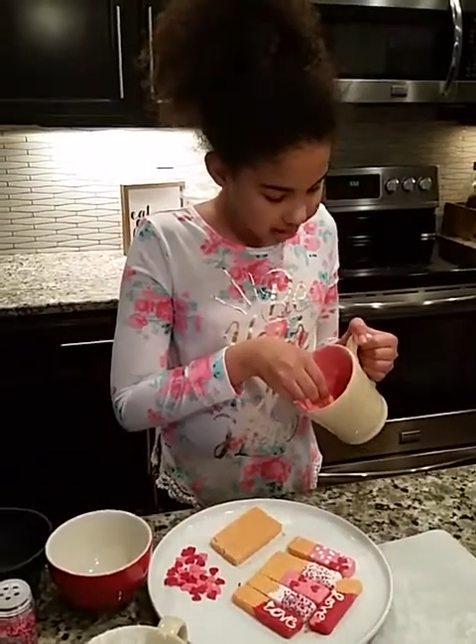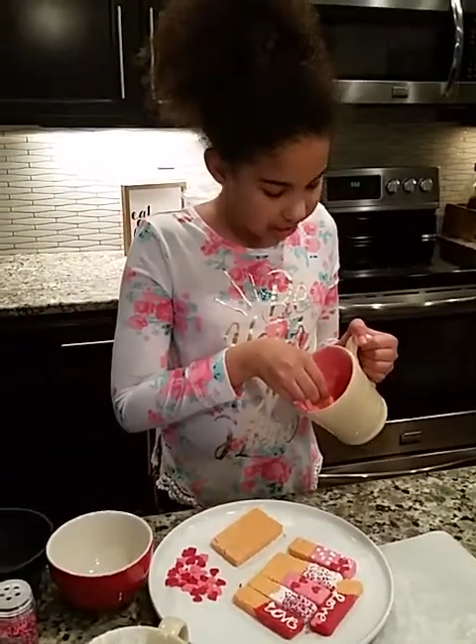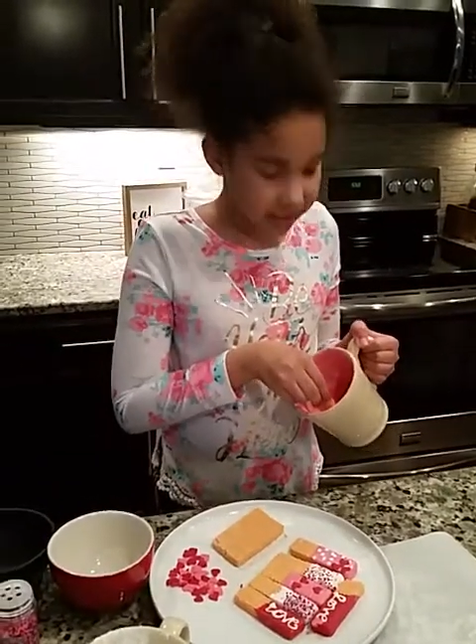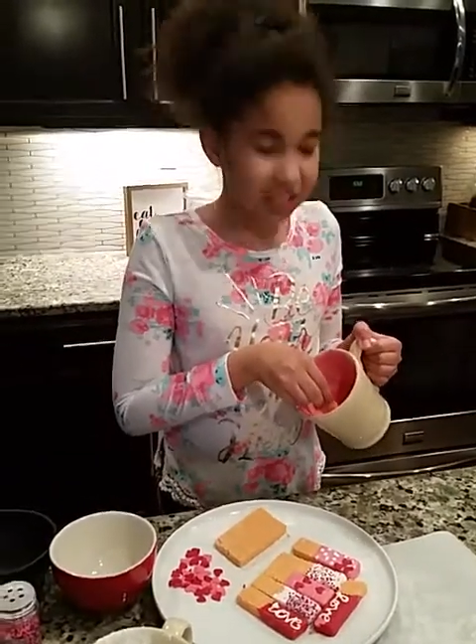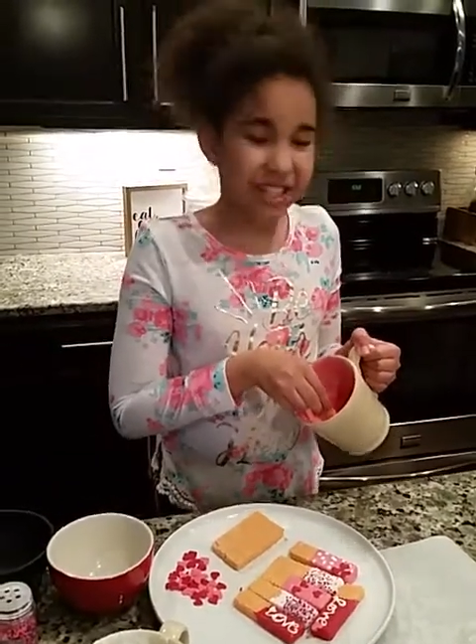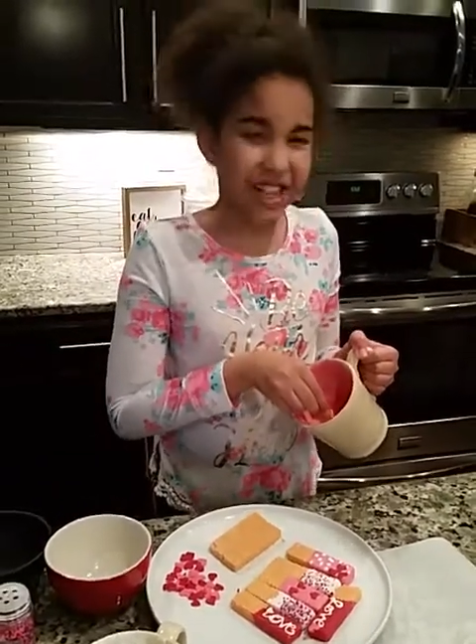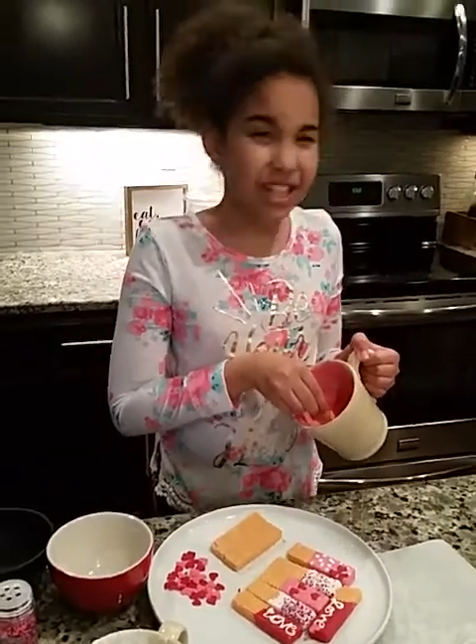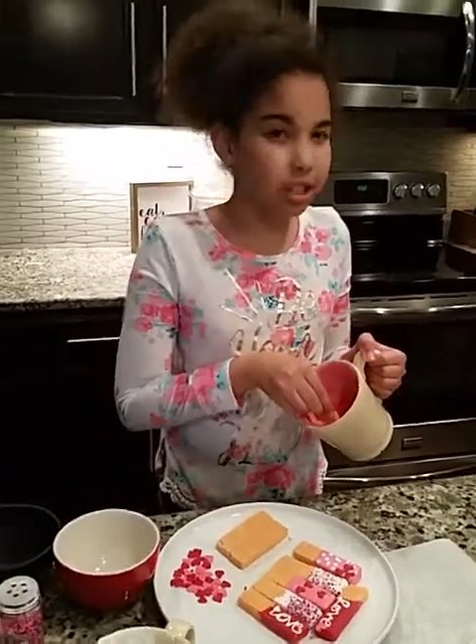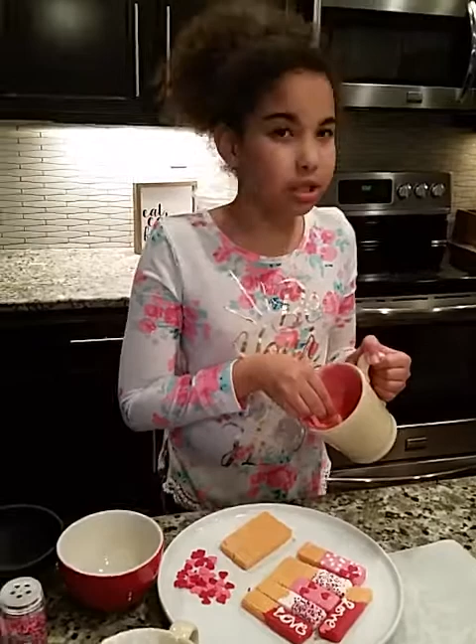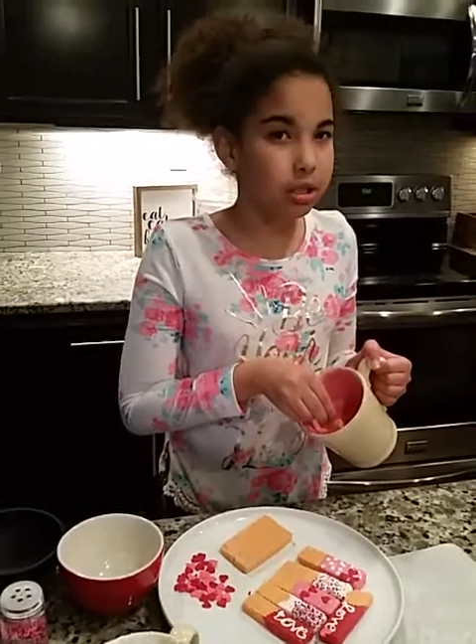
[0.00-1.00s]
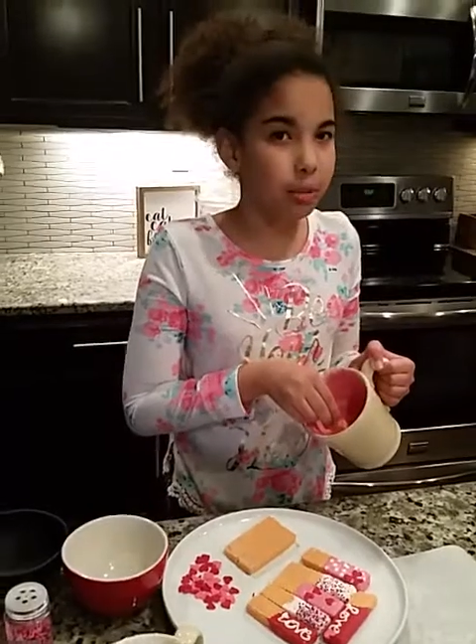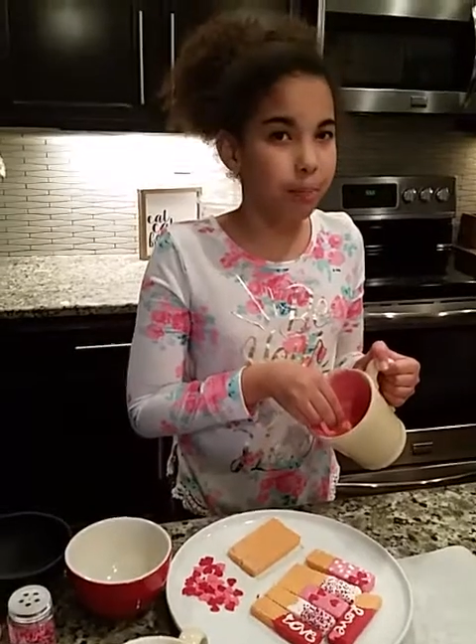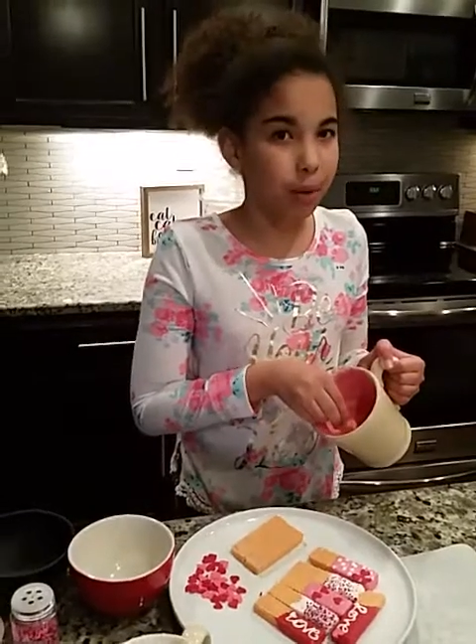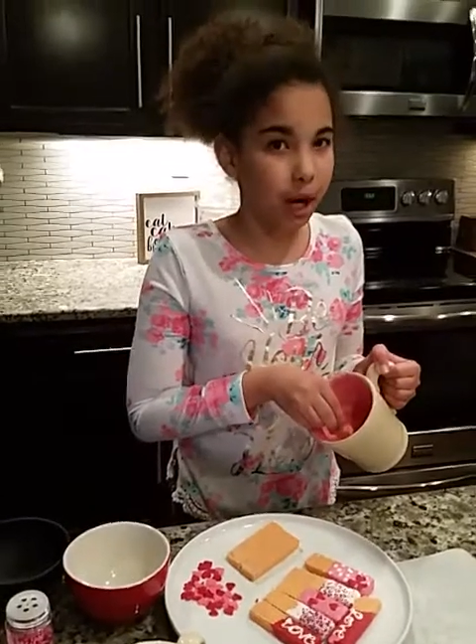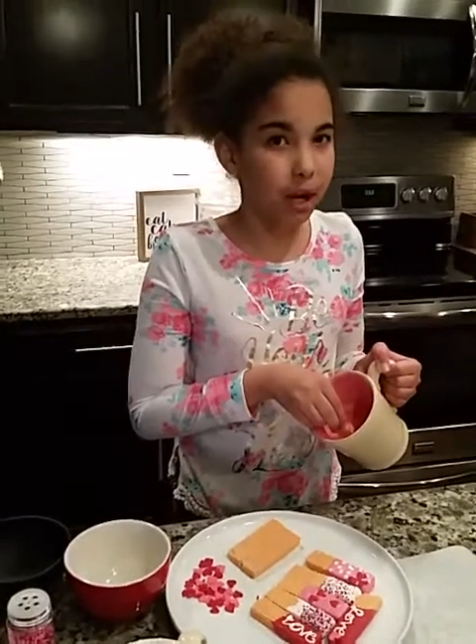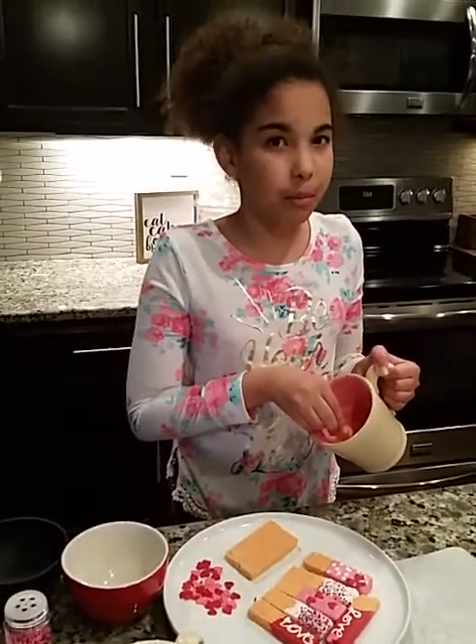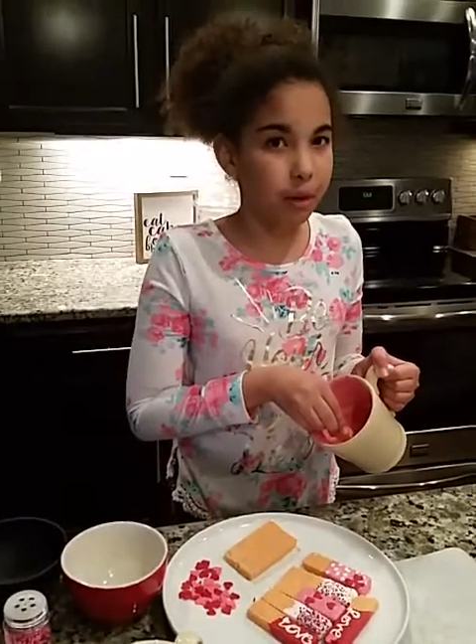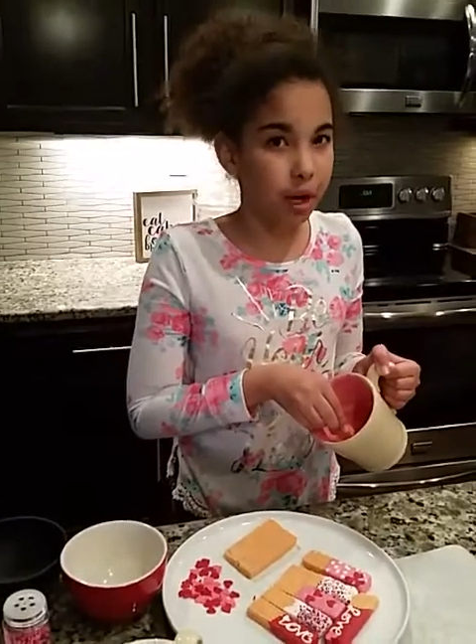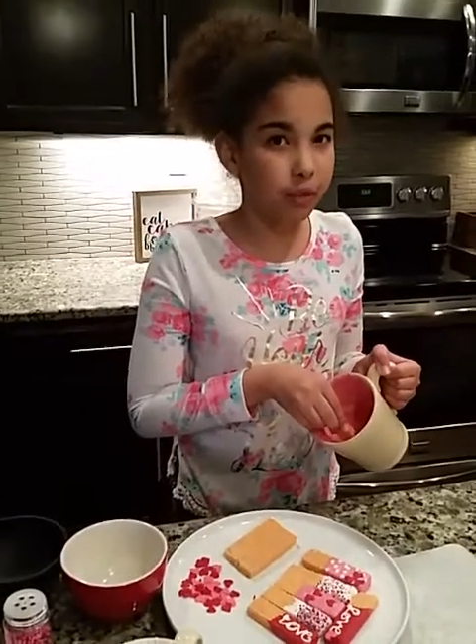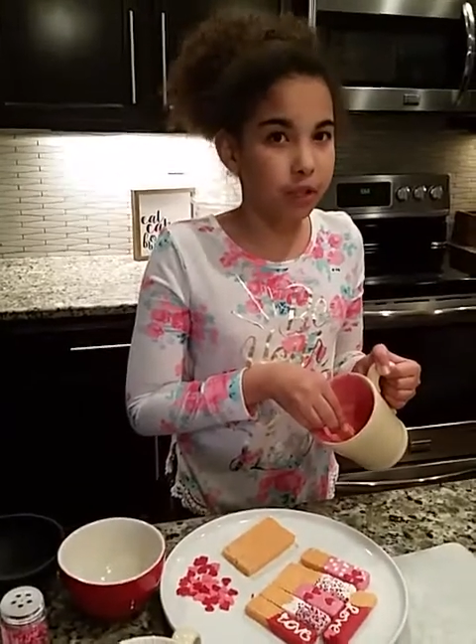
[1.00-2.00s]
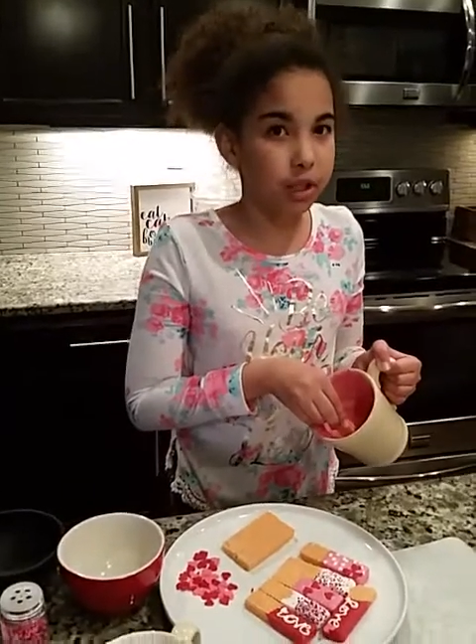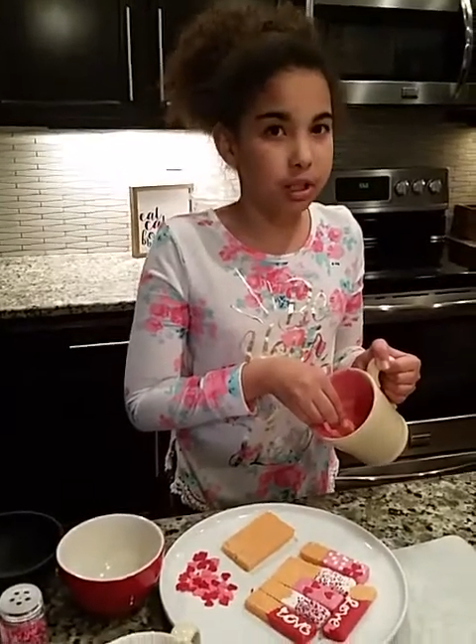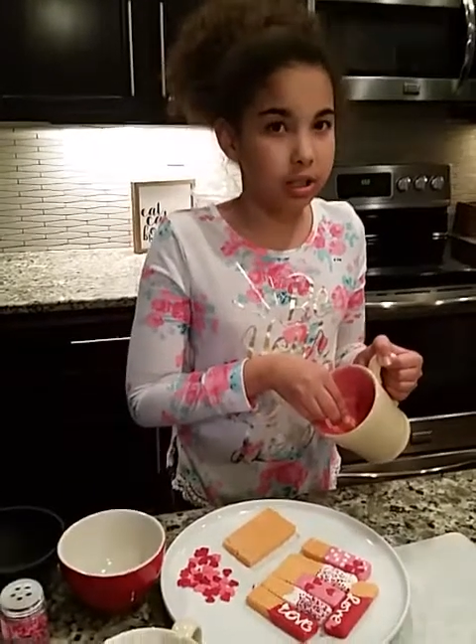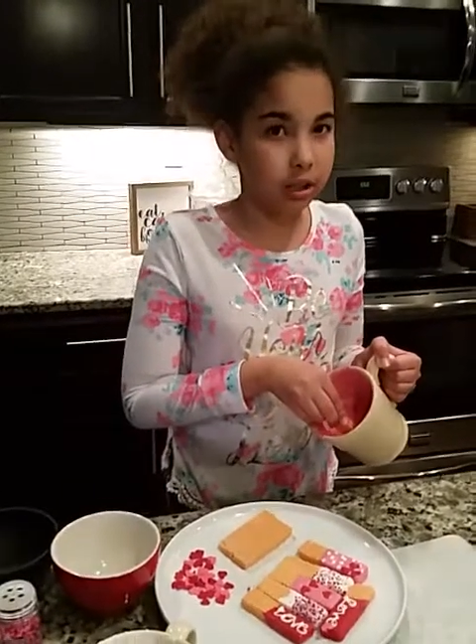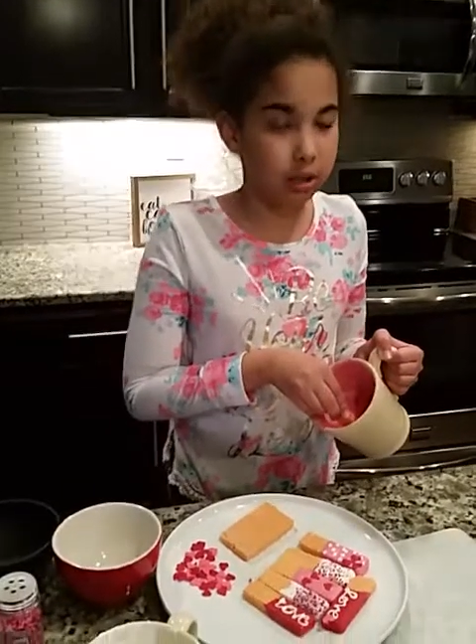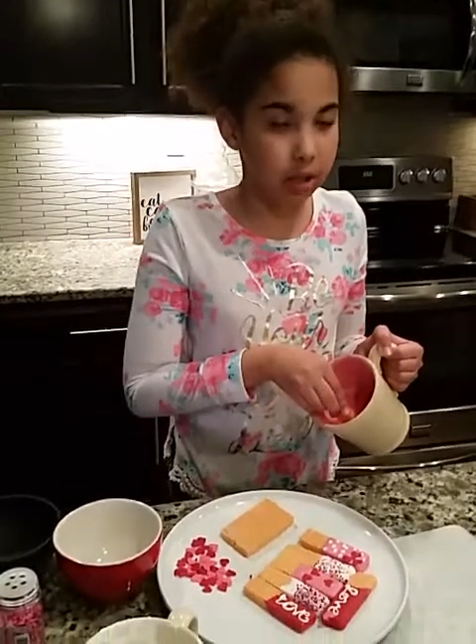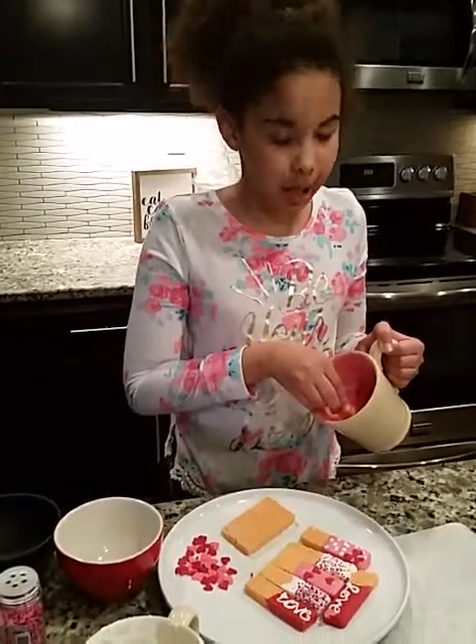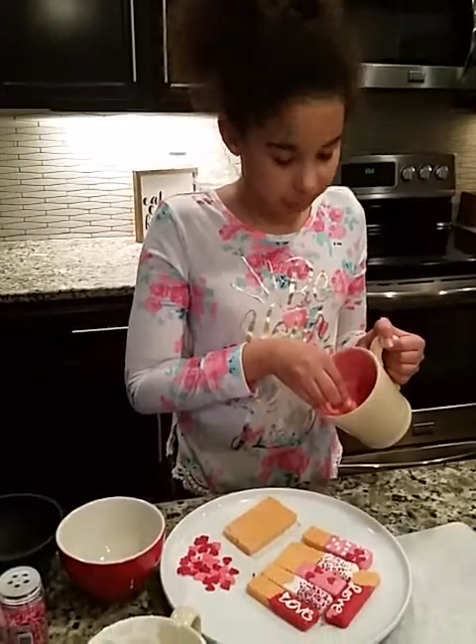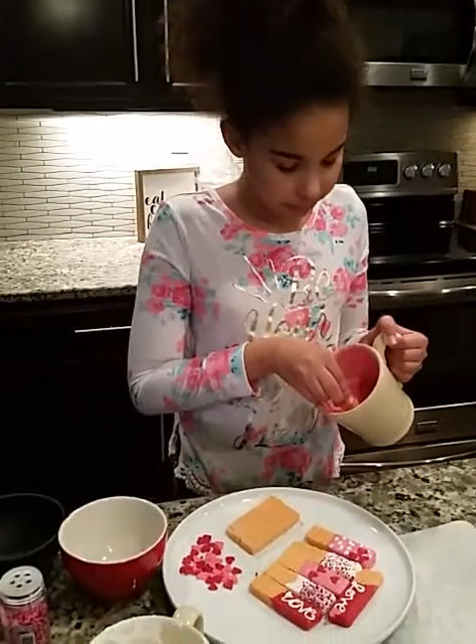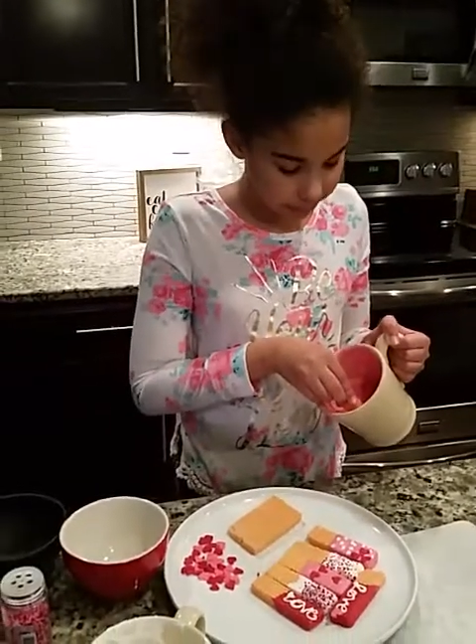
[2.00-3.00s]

the way down till it hits the bottom of your cup.